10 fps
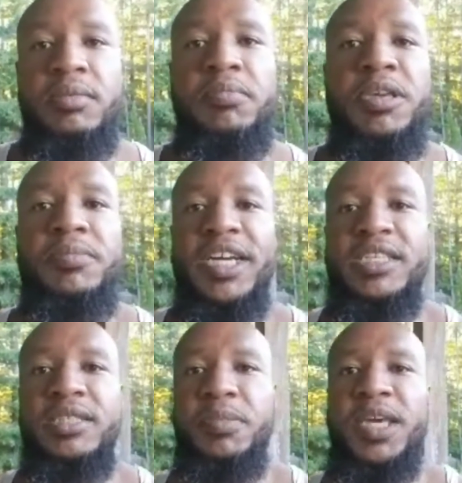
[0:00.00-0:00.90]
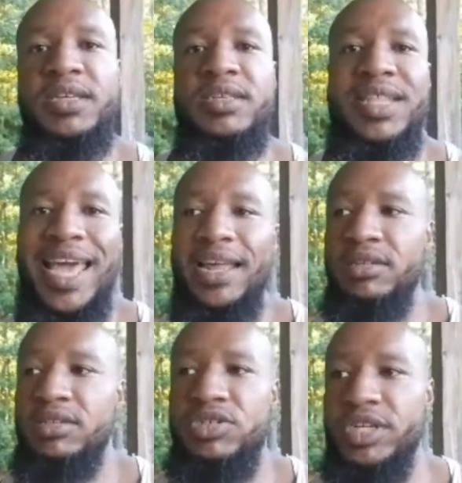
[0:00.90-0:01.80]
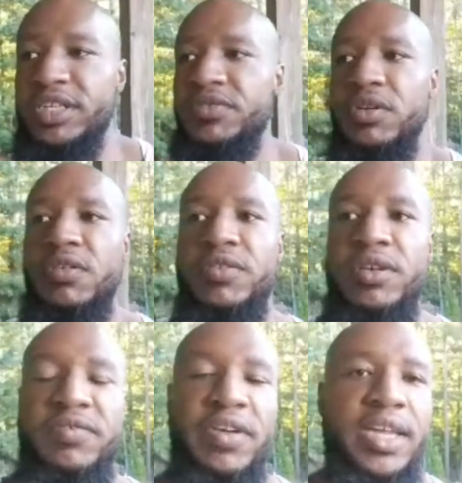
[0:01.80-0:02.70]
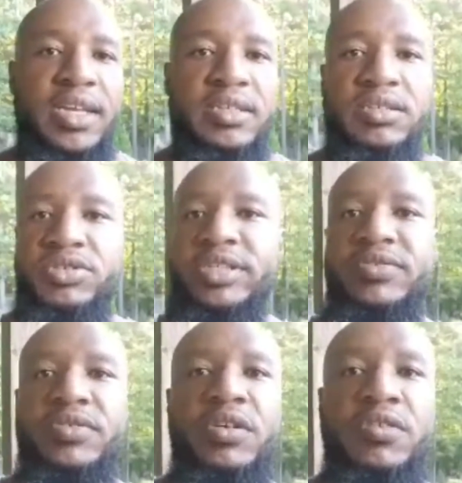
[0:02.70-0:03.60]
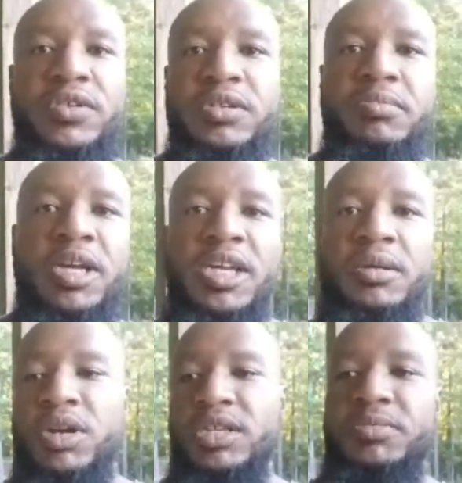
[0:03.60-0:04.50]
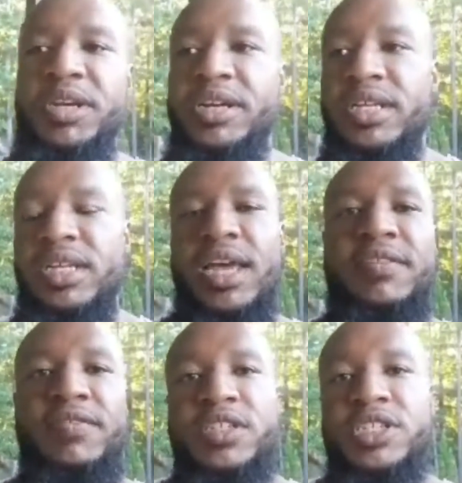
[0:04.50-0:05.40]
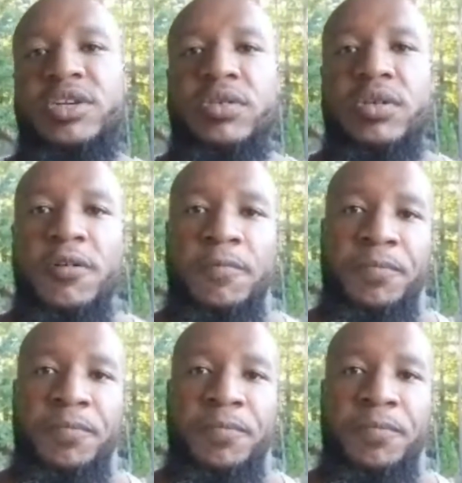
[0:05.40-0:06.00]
be my space, that transferred over into finances, transferred over into money, prosperity, life in general.